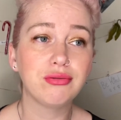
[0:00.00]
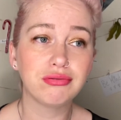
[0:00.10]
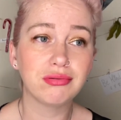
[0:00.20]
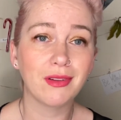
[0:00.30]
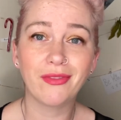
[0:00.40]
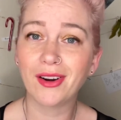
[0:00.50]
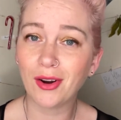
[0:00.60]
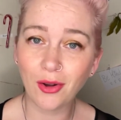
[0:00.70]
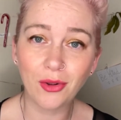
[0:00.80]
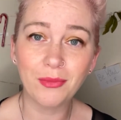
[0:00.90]
for
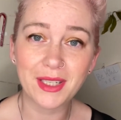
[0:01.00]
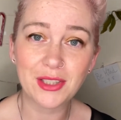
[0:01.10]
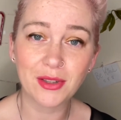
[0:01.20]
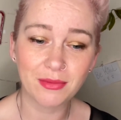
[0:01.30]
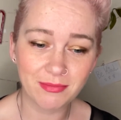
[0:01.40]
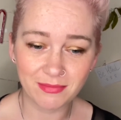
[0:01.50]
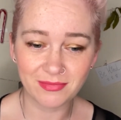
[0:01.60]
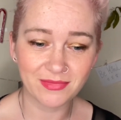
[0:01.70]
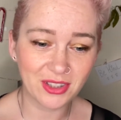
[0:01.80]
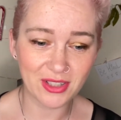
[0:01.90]
all major
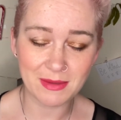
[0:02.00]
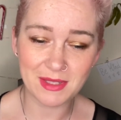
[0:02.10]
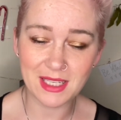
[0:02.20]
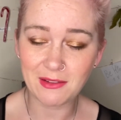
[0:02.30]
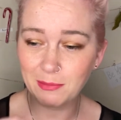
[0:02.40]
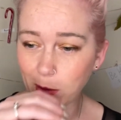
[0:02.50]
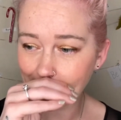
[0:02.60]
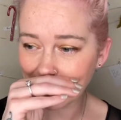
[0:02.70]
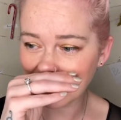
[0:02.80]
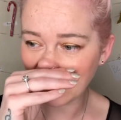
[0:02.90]
Christmas Eve,
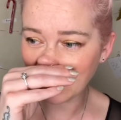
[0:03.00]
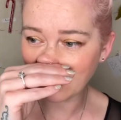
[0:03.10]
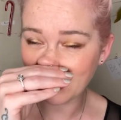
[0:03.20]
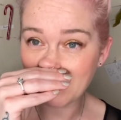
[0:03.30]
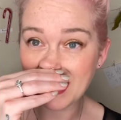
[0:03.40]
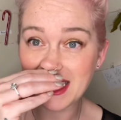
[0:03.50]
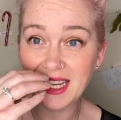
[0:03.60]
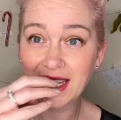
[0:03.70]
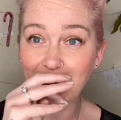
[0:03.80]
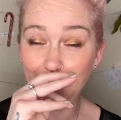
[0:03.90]
Boxing Day, Christmas
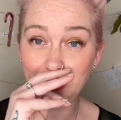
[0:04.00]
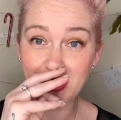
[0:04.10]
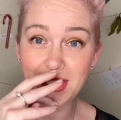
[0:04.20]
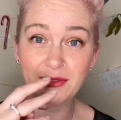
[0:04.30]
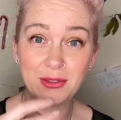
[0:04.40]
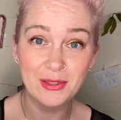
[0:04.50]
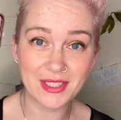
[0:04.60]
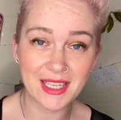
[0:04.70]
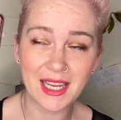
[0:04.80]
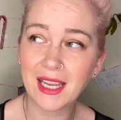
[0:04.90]
Day, New Year's Eve, New Year's
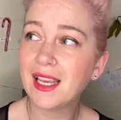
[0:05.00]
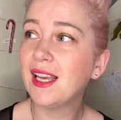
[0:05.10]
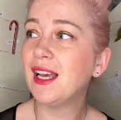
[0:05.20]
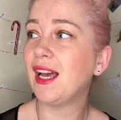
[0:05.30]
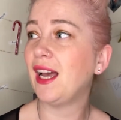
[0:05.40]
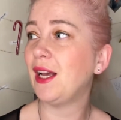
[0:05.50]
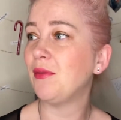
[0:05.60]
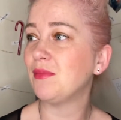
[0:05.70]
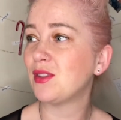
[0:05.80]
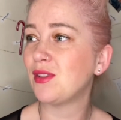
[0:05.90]
Day. So
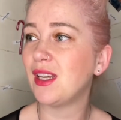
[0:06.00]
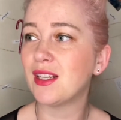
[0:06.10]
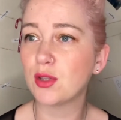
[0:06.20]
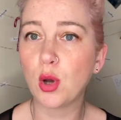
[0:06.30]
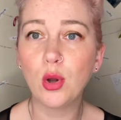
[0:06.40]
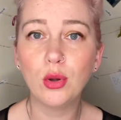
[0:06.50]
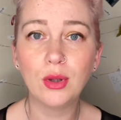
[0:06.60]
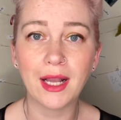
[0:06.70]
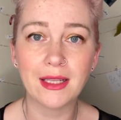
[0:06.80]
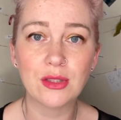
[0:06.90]
yes, yeah, all
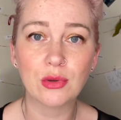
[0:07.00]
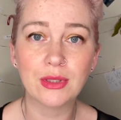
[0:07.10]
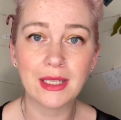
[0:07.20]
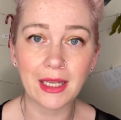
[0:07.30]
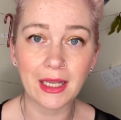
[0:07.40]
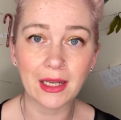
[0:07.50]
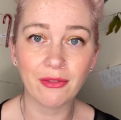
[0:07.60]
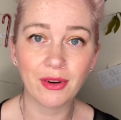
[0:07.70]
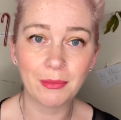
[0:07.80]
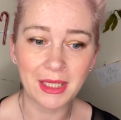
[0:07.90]
hands on deck
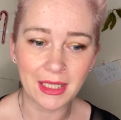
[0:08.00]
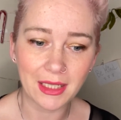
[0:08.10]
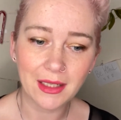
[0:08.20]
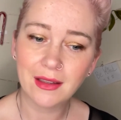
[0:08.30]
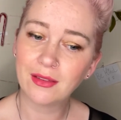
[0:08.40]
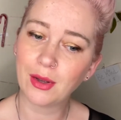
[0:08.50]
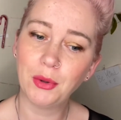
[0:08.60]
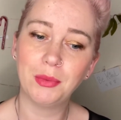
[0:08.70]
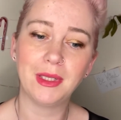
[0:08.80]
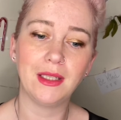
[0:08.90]
for me. So I will
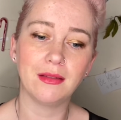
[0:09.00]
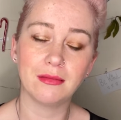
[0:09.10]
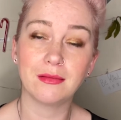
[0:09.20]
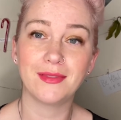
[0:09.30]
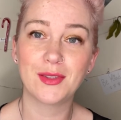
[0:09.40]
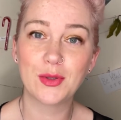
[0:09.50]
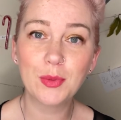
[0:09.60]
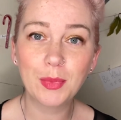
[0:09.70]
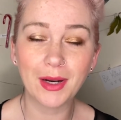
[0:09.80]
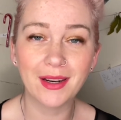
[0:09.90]
be
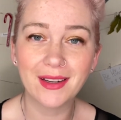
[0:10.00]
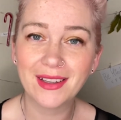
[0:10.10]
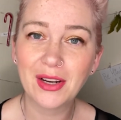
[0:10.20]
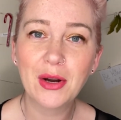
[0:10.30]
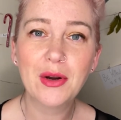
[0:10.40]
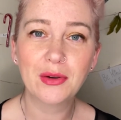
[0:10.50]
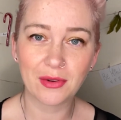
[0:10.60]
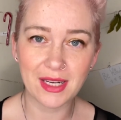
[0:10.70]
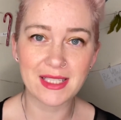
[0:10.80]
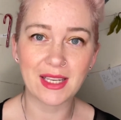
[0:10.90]
super
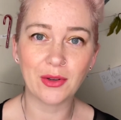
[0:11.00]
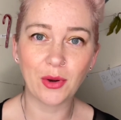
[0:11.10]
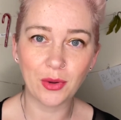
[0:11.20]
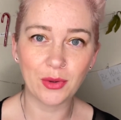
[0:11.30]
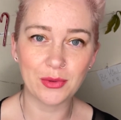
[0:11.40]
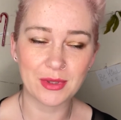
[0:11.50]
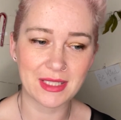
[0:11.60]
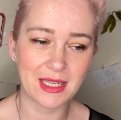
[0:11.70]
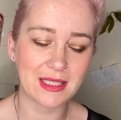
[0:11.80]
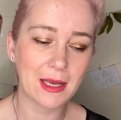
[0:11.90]
crazy on all of those
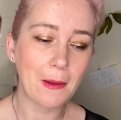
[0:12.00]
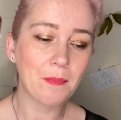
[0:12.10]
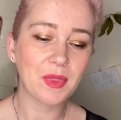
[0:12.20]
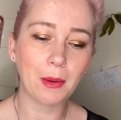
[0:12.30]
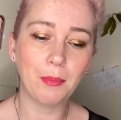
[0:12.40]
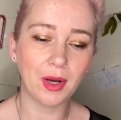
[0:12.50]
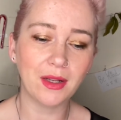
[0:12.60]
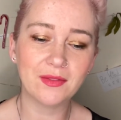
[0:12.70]
days, but